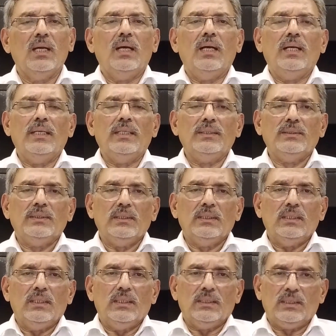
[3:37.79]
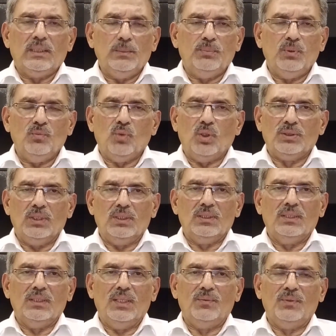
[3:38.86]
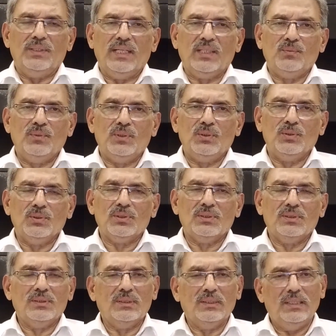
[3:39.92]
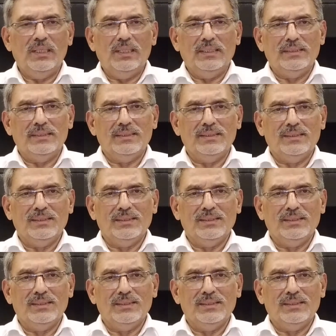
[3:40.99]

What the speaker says: and keep on watching our next videos and